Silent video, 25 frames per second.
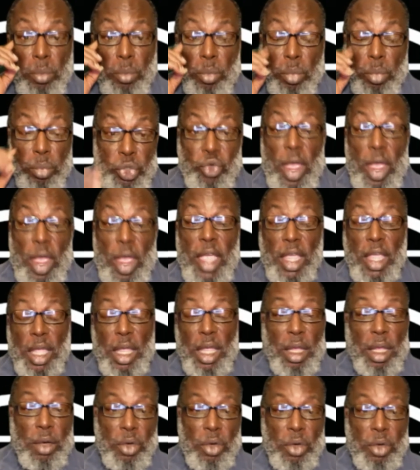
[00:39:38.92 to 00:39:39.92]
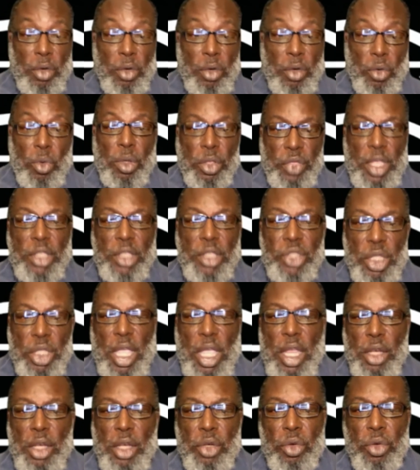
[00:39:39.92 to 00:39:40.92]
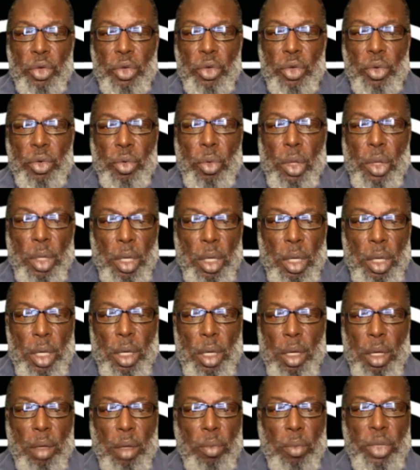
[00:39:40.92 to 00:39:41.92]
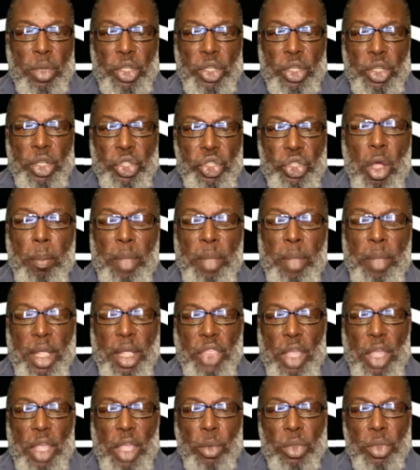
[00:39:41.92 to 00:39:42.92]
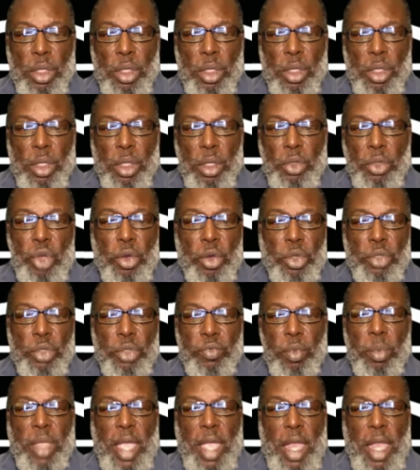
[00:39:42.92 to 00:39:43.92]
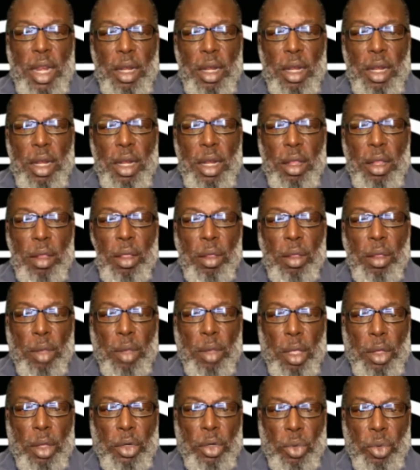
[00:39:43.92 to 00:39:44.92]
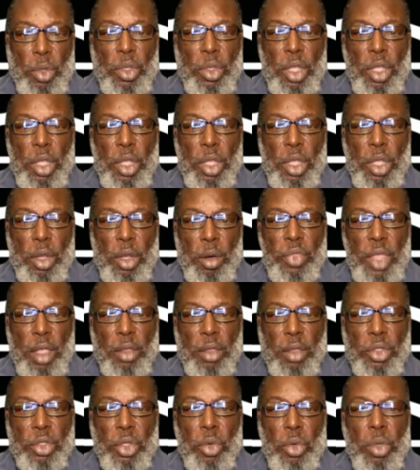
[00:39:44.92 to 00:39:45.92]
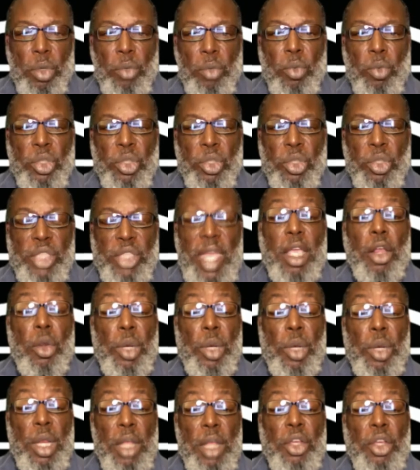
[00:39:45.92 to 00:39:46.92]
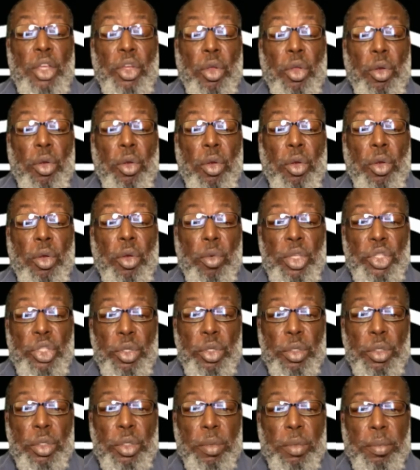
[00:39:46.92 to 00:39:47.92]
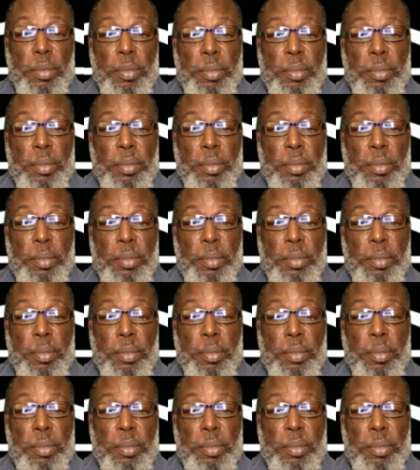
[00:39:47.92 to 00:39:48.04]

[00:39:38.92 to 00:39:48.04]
striking and doing the things that they do. We just saw a big thing with the truckers from Canada doing their thing. So was that included in your research?